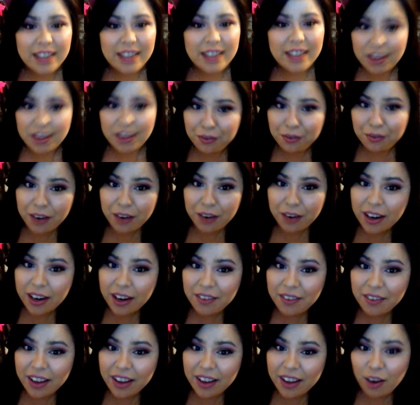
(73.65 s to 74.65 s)
like the front
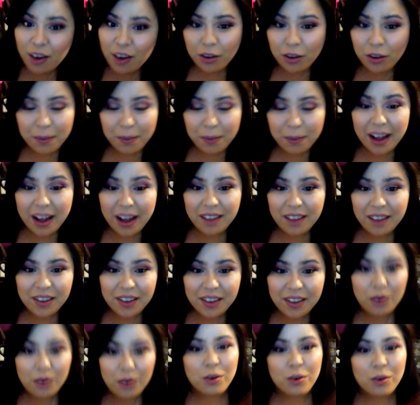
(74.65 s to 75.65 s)
of it or the back of
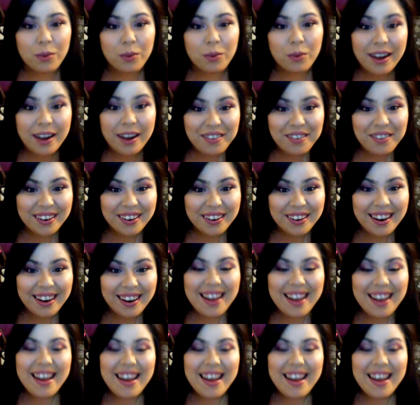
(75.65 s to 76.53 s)
it or whatever.